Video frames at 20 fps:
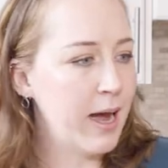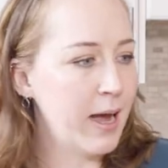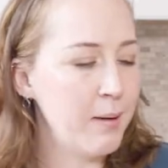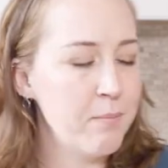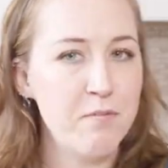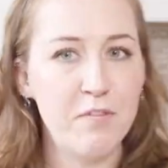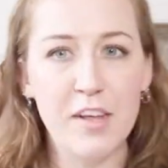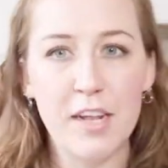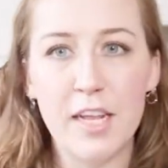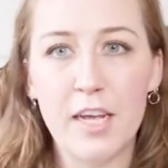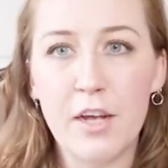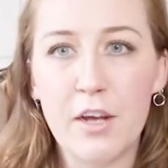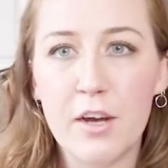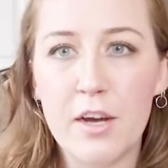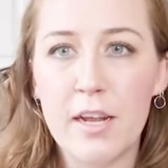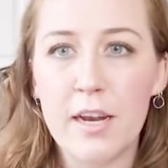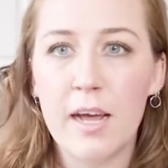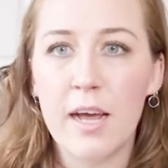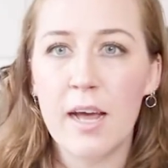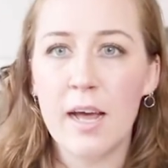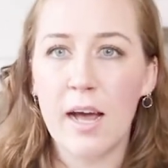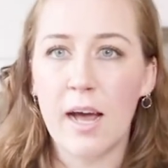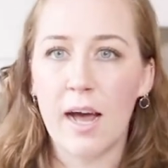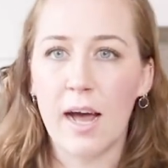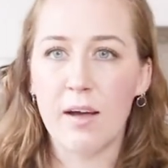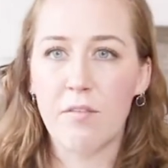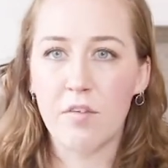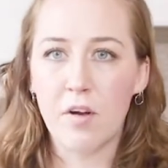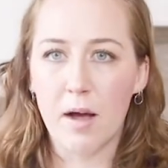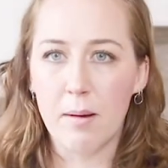I'm feeling good.
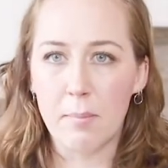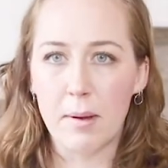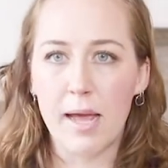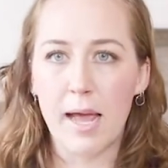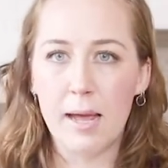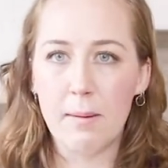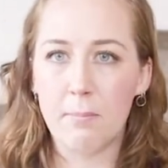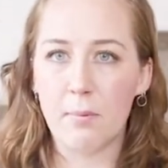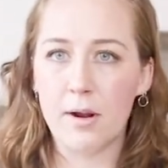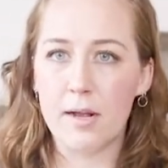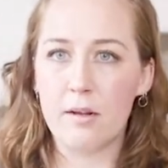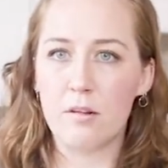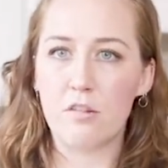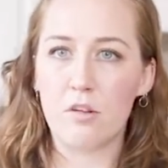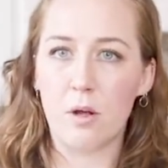I've got my apron,